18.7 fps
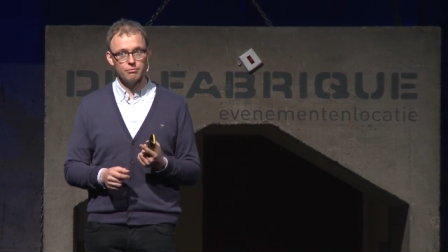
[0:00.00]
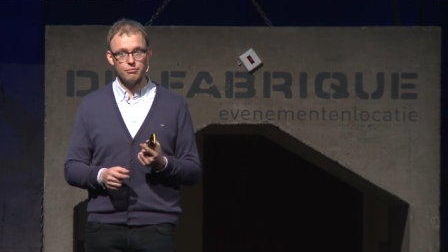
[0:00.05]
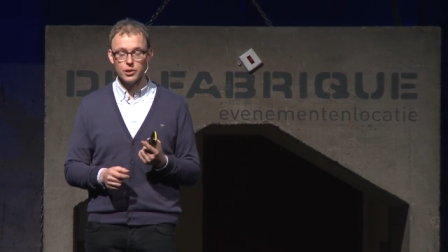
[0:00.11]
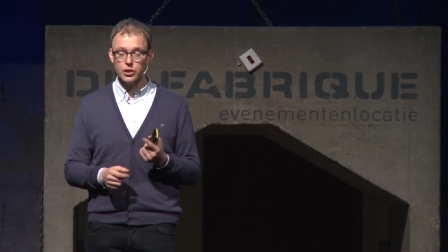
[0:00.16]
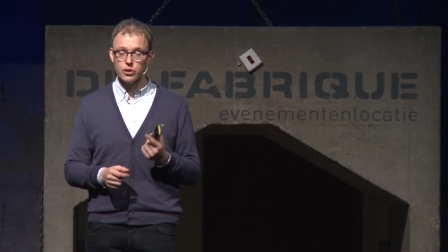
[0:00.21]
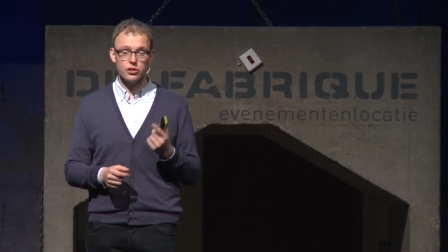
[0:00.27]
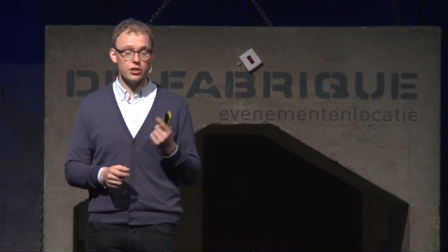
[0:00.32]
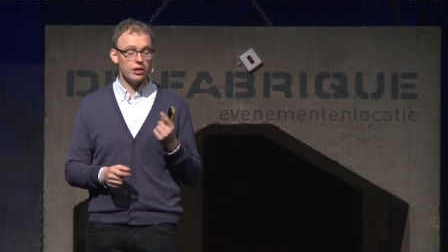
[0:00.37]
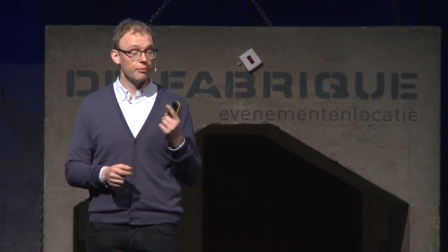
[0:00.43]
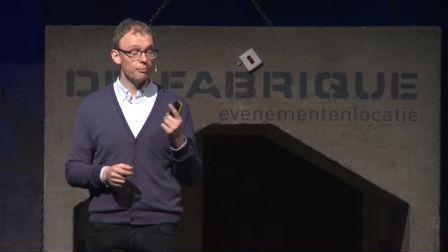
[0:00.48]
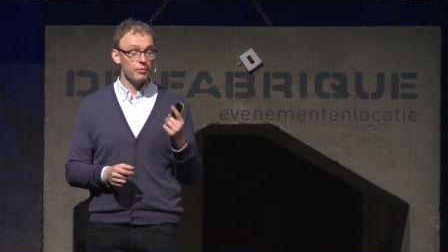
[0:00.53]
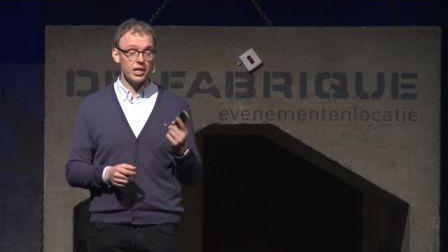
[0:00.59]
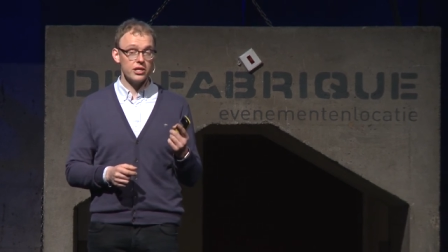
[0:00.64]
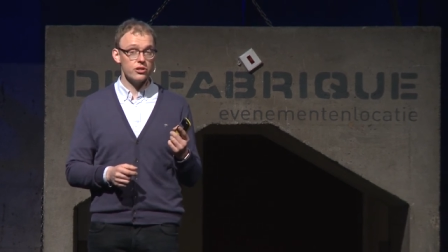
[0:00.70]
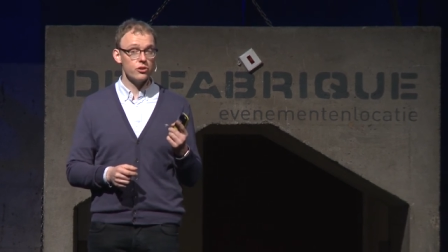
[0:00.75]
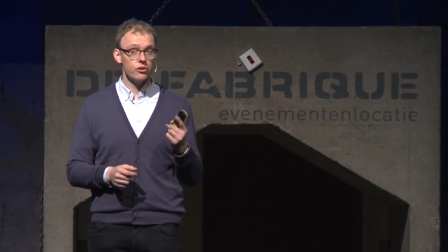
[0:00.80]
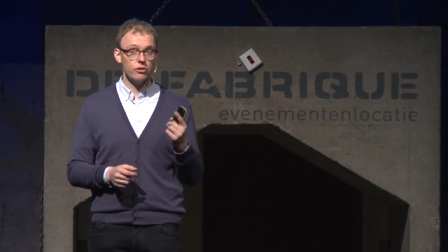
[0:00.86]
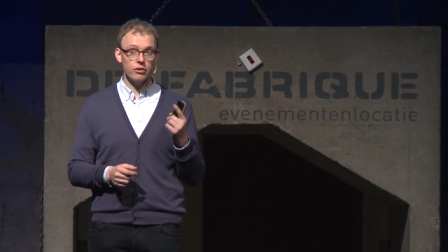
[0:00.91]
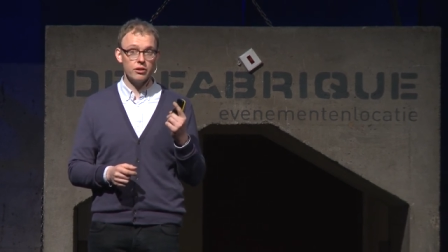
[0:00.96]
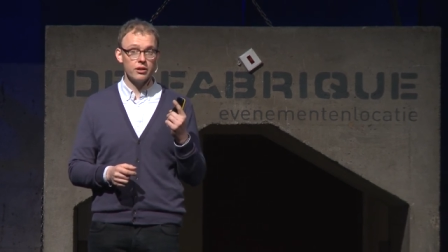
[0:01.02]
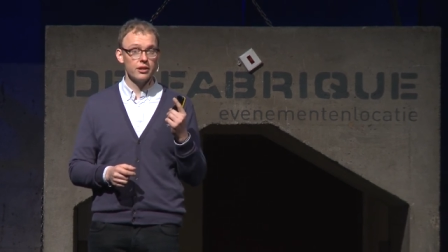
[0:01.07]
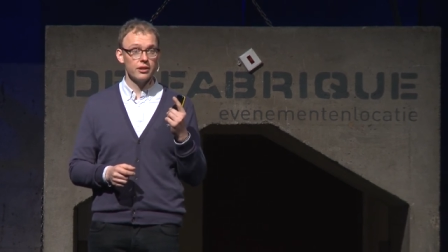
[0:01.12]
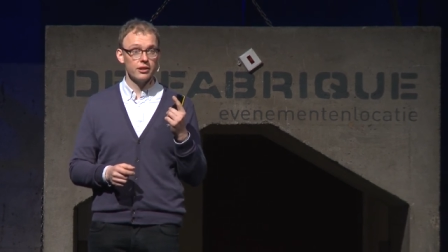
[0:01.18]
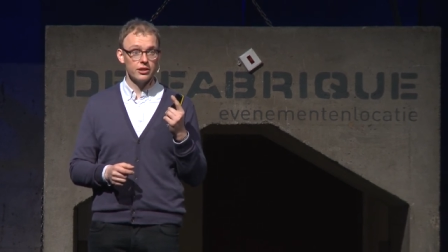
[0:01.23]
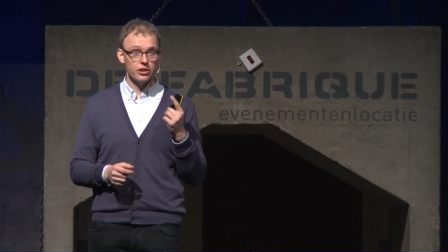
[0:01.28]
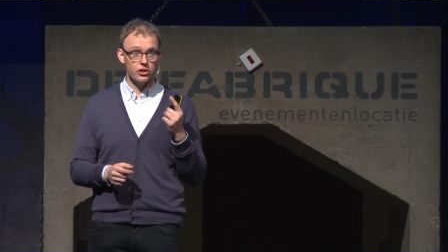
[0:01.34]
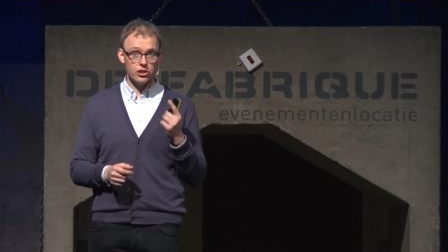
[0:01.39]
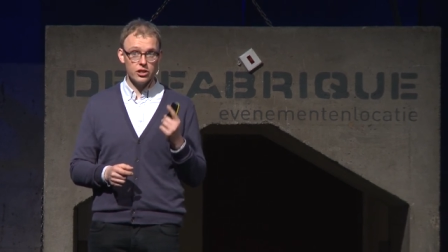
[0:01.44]
because it makes you
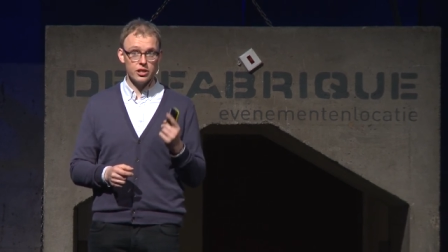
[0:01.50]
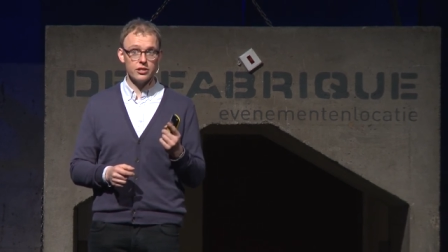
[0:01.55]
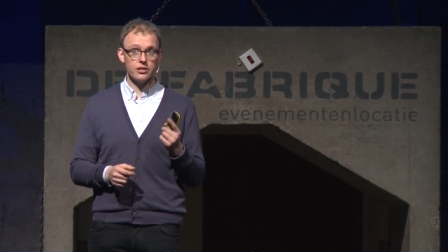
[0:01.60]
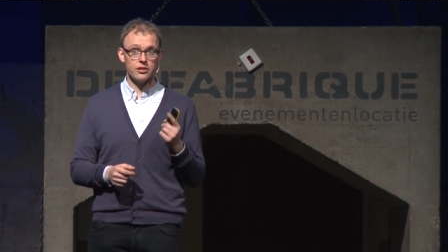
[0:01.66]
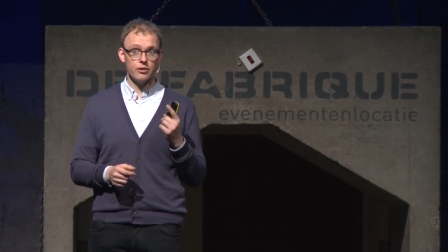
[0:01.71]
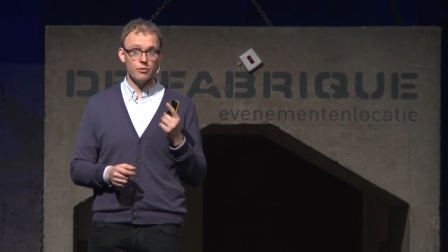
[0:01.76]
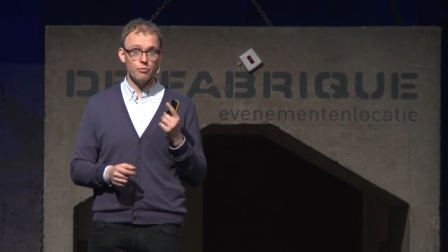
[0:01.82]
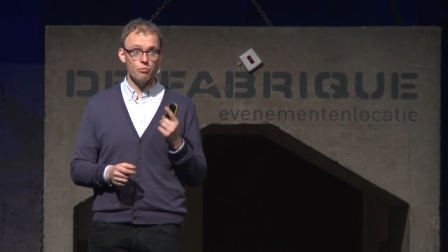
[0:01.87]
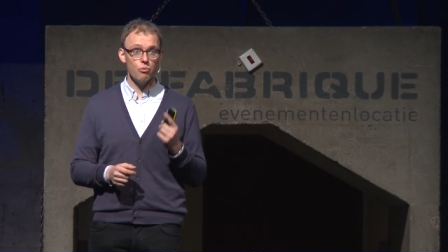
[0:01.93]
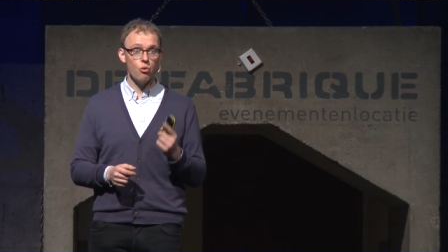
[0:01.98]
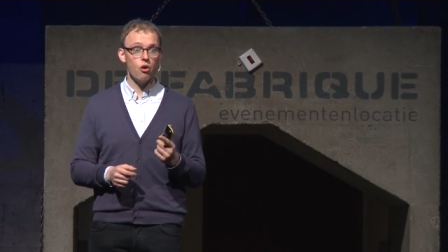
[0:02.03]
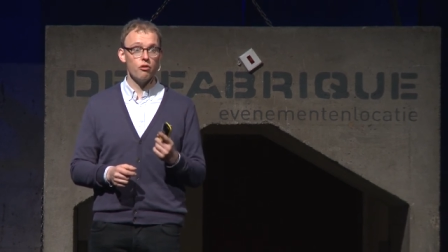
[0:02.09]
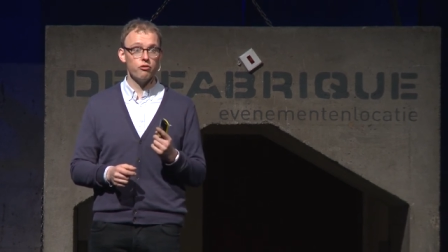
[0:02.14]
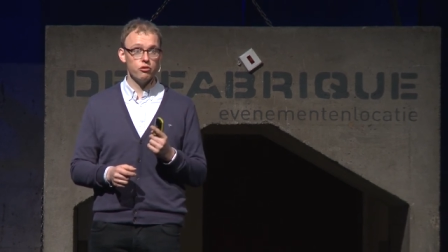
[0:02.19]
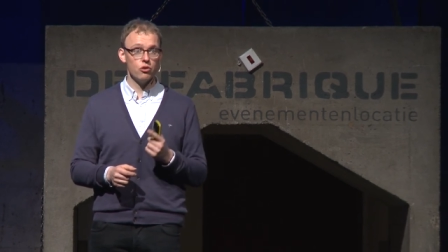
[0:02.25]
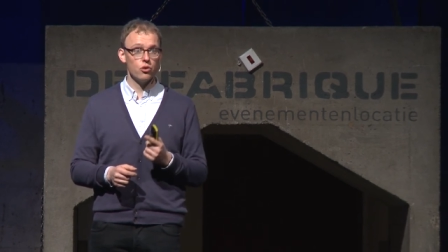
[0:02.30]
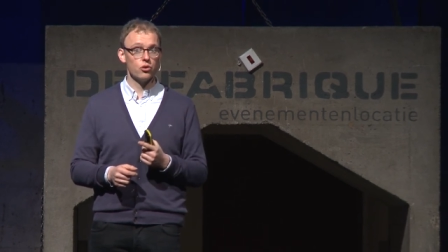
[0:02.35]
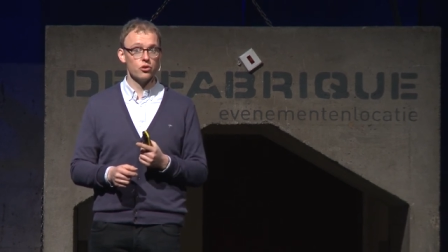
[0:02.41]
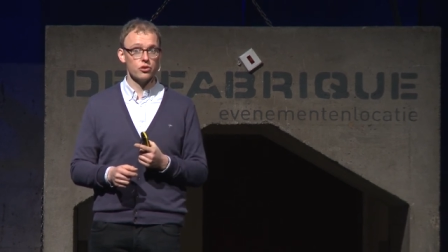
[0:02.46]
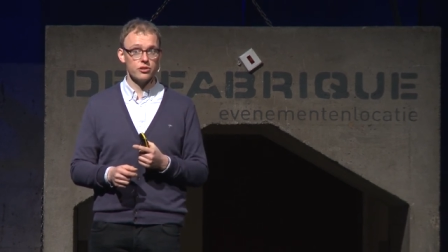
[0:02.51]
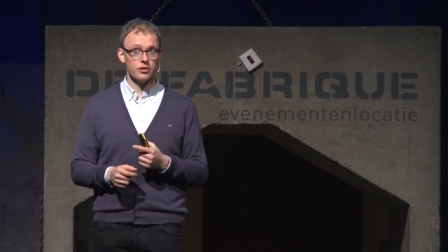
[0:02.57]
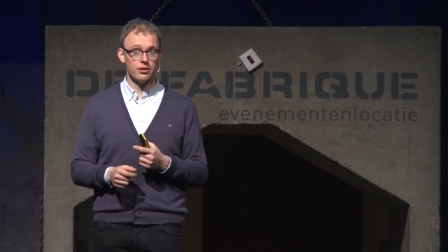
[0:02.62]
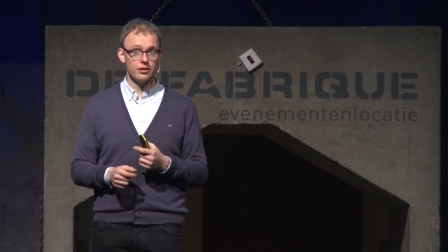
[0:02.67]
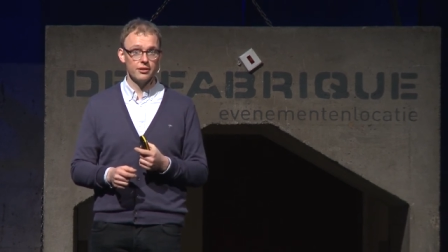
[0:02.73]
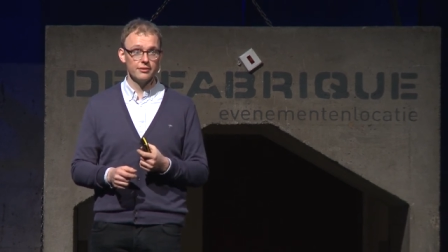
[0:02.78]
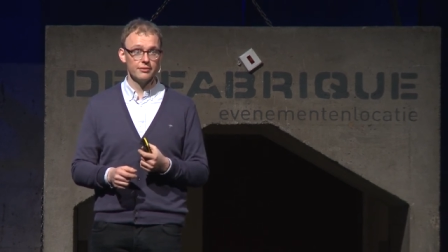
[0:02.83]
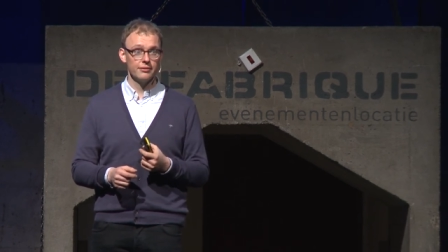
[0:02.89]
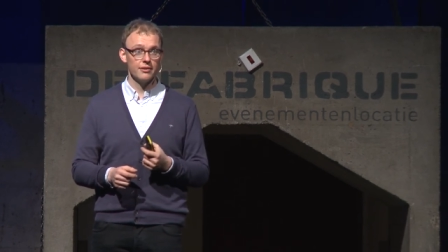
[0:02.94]
just more focused.